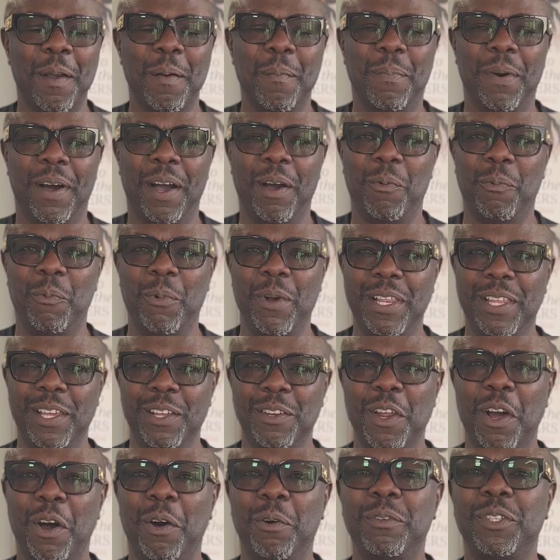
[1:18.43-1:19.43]
But when you
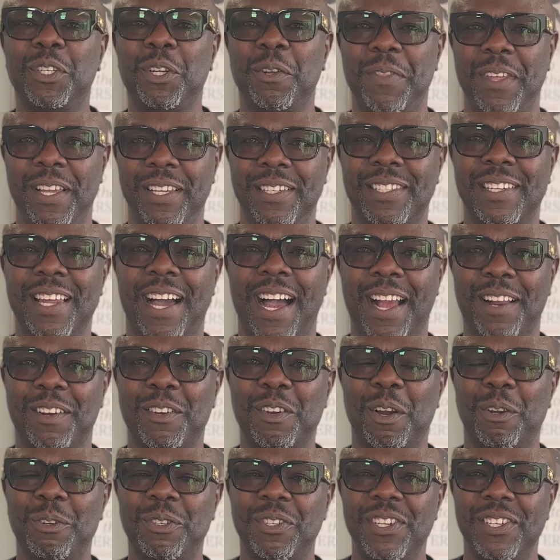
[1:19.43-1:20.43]
don't do these
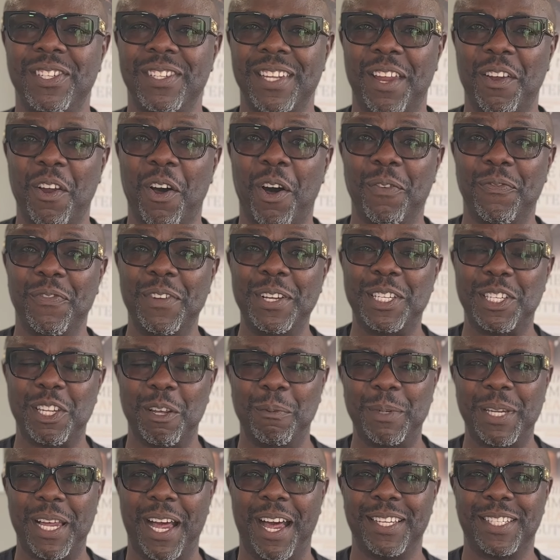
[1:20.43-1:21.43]
diagnoses that often,
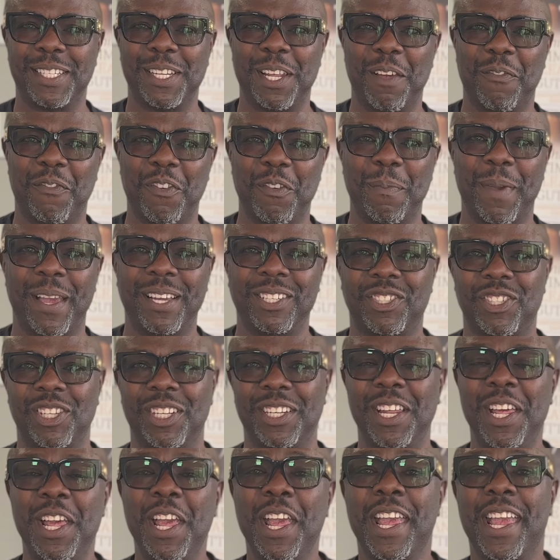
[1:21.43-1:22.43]
sometimes the
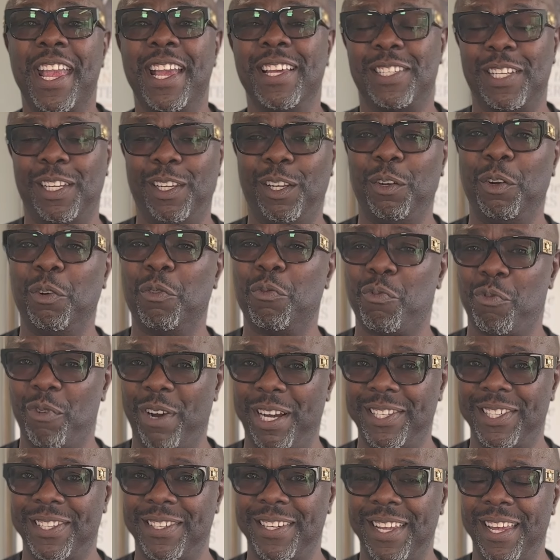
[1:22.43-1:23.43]
information is a little
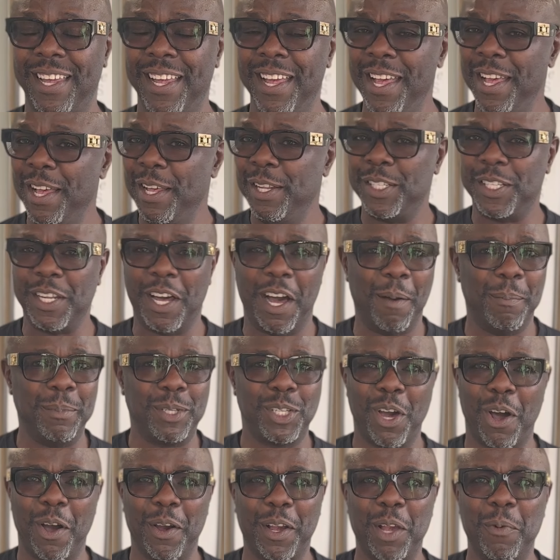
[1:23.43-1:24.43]
rusty. So I'm
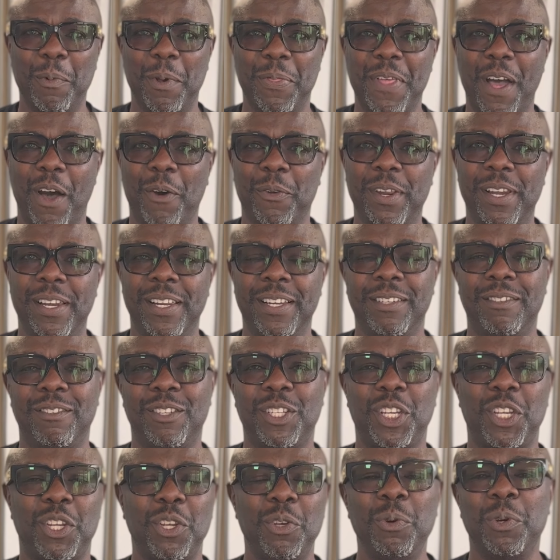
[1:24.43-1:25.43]
talking without any
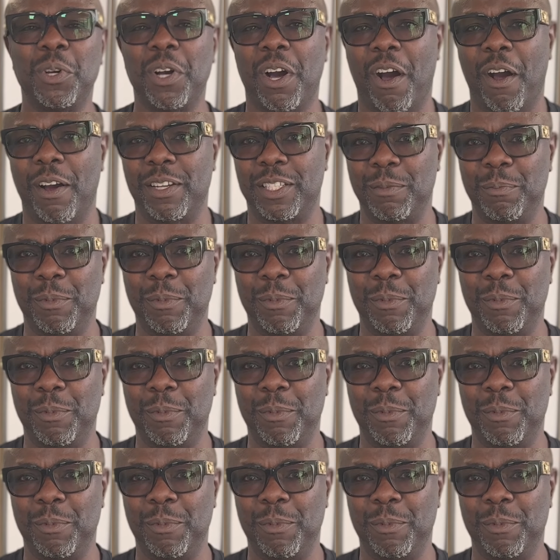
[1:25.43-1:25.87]
cue cards.